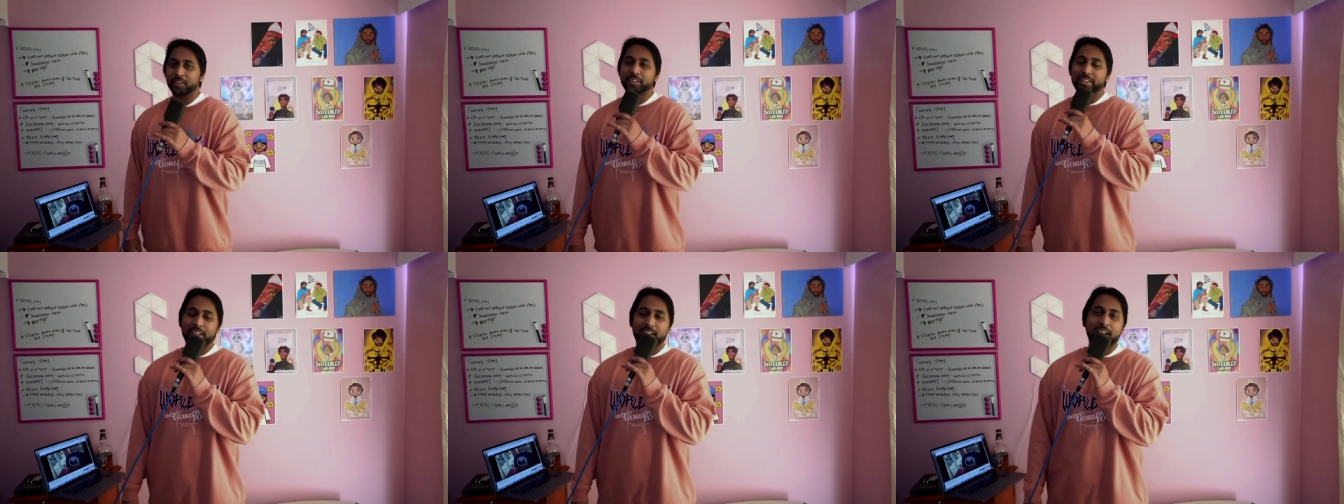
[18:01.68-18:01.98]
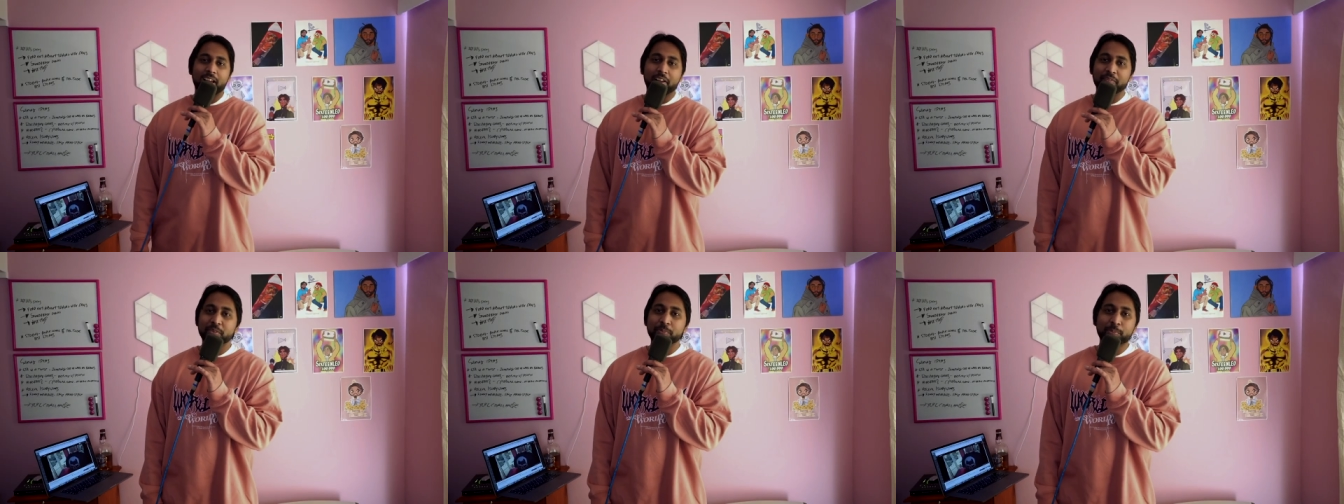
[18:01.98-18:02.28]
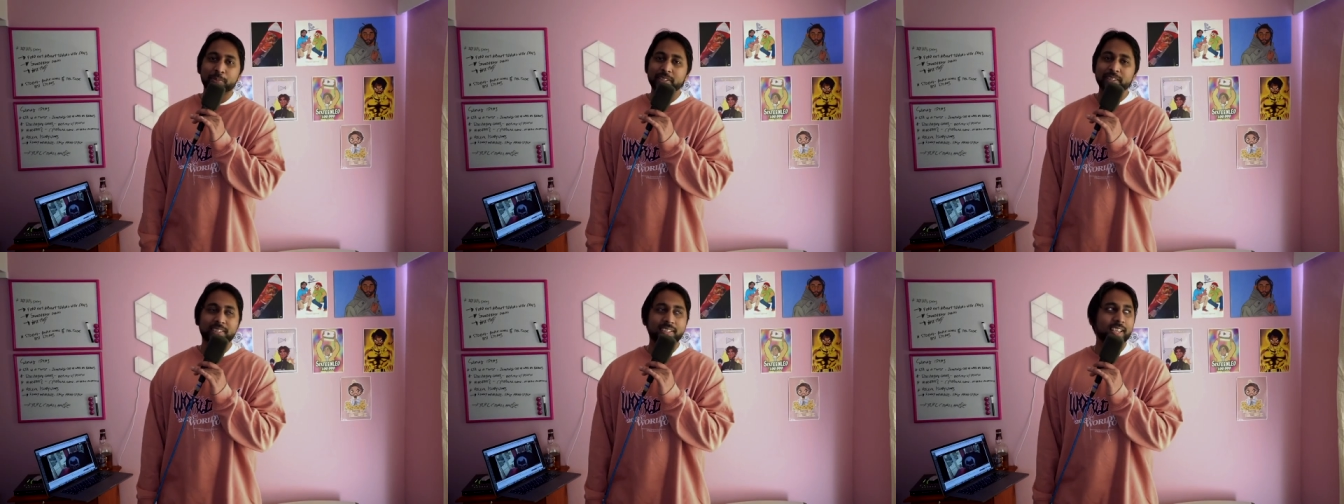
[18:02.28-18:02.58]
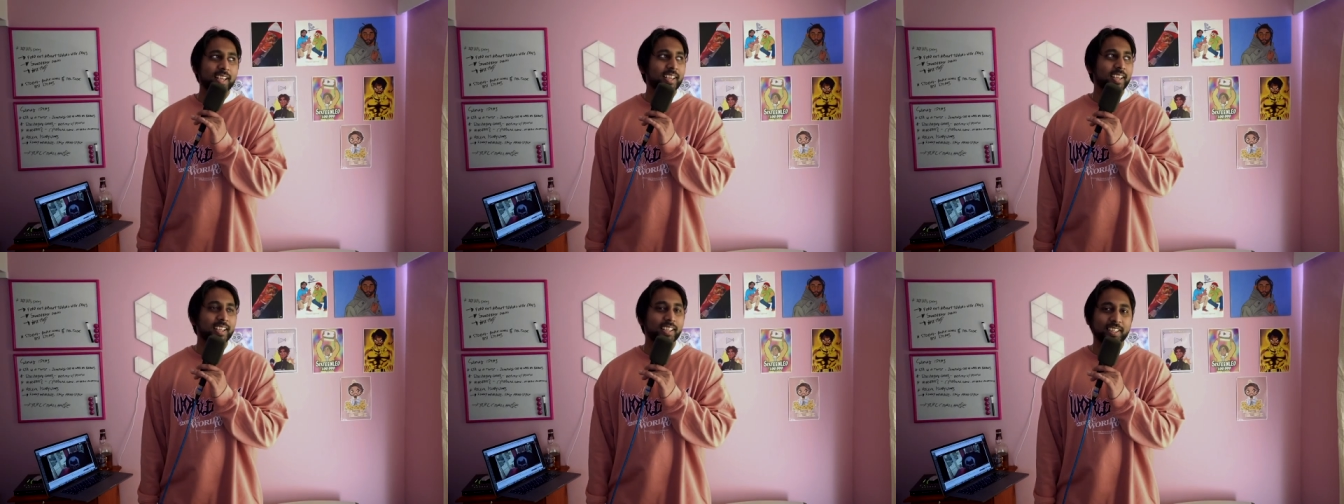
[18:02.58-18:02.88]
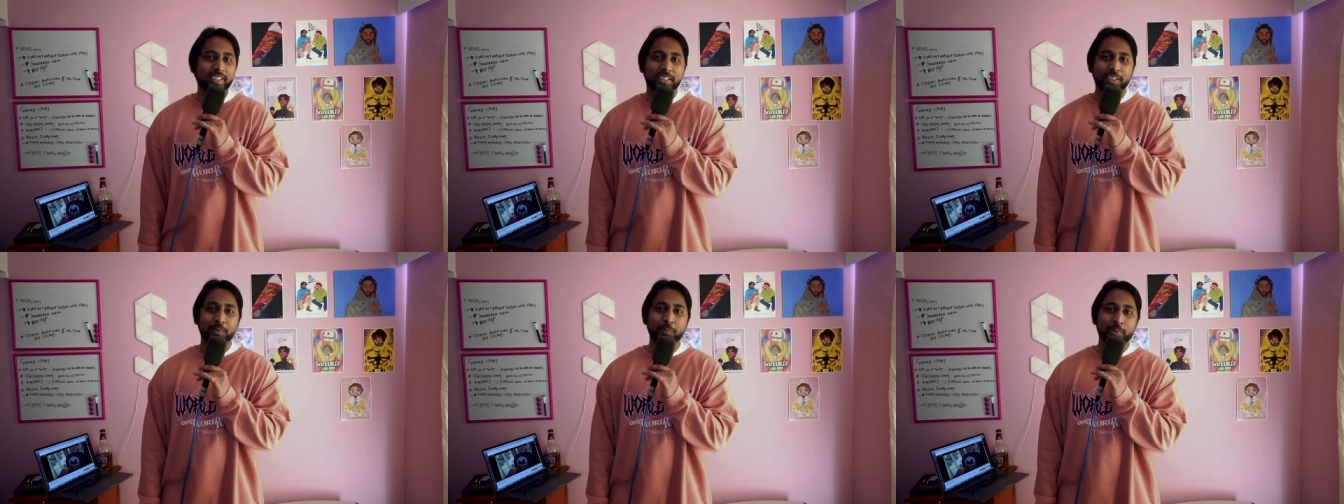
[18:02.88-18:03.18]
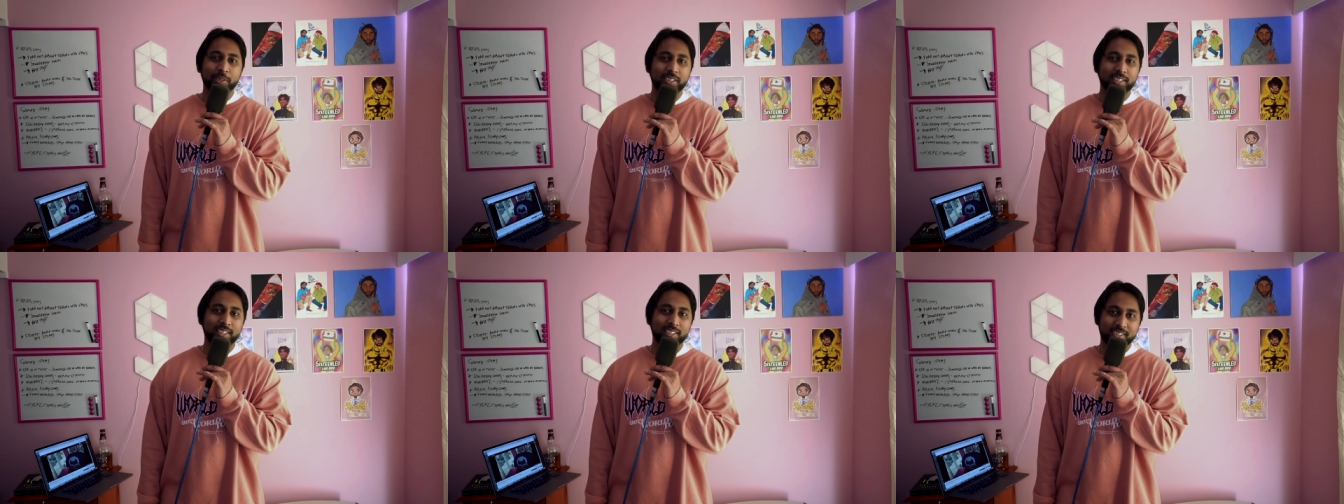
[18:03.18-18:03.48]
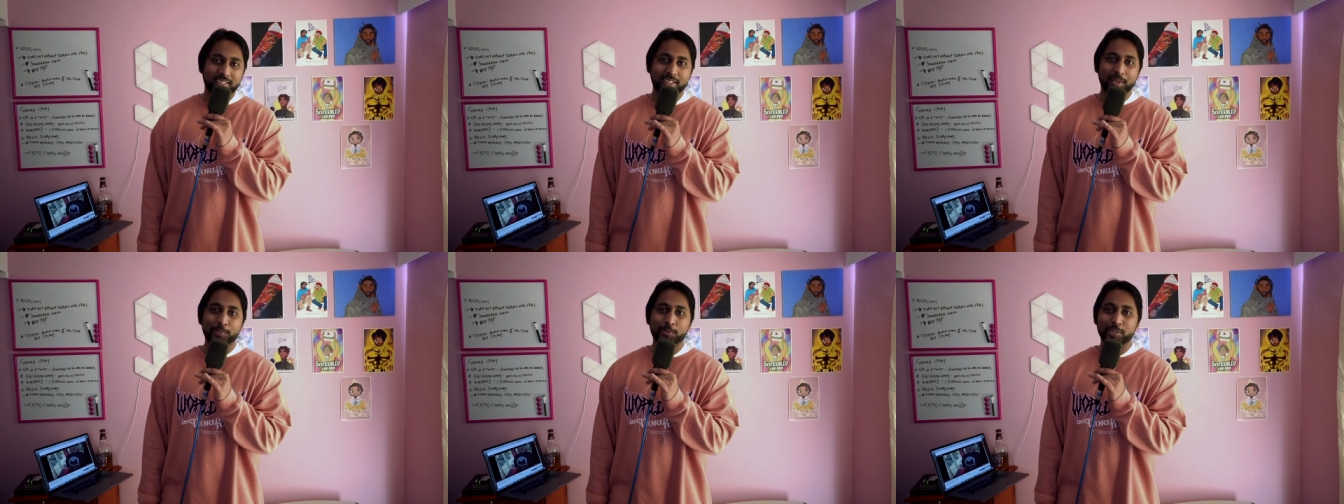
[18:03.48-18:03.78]
Okay, I haven't been saying anything, but the
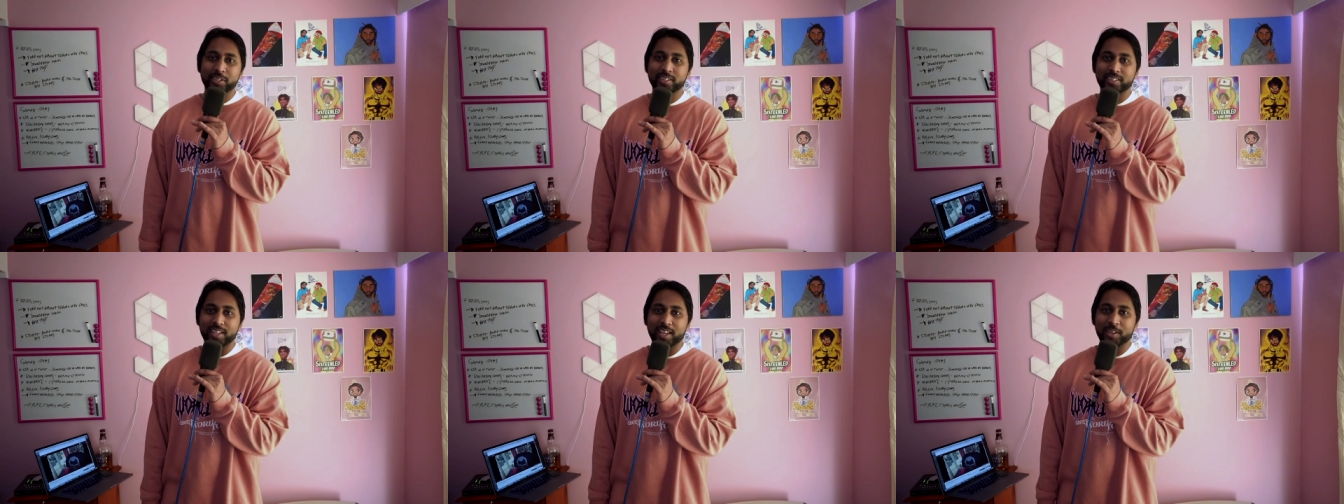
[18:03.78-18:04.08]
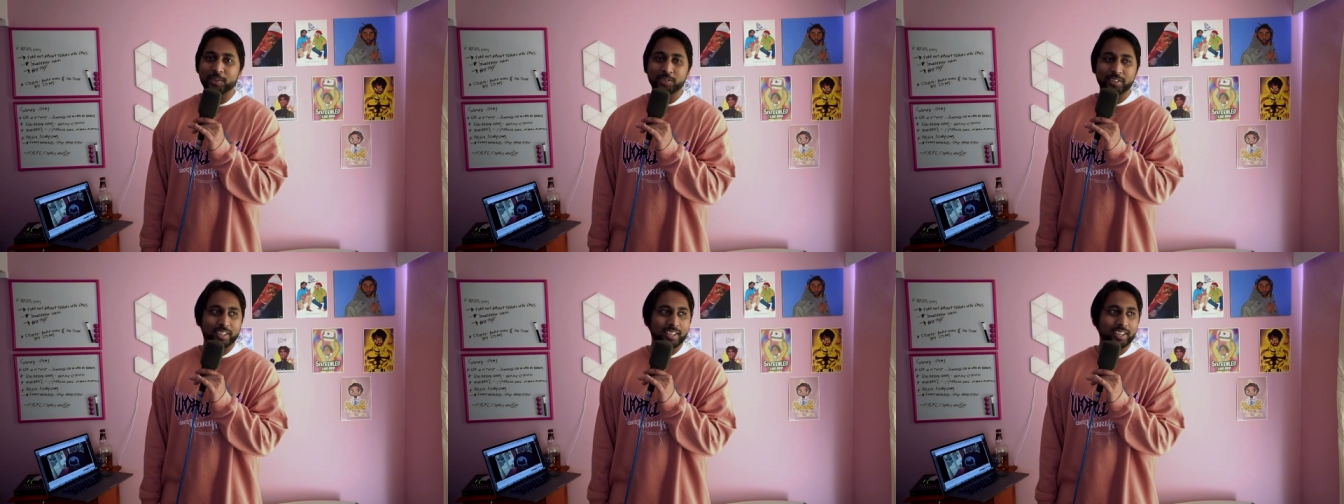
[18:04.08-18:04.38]
Inception sounds are